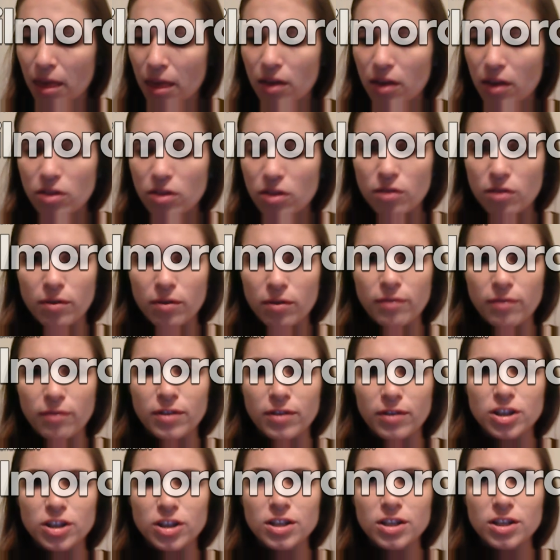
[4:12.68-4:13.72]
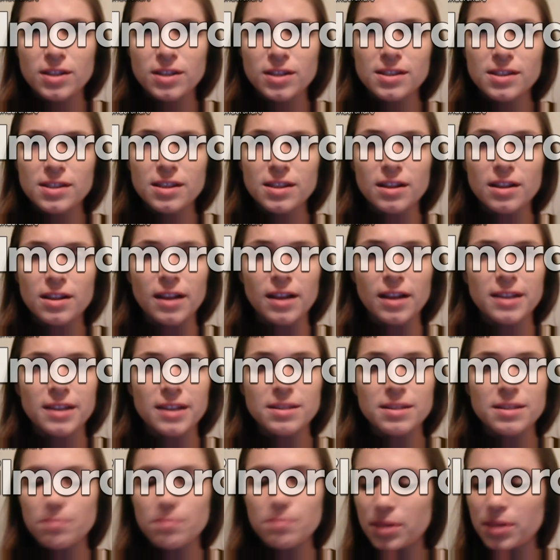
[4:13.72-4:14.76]
The revisions in the
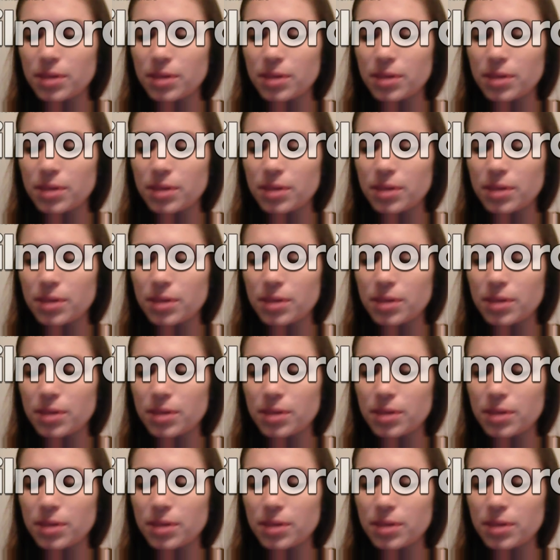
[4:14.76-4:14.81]
lesson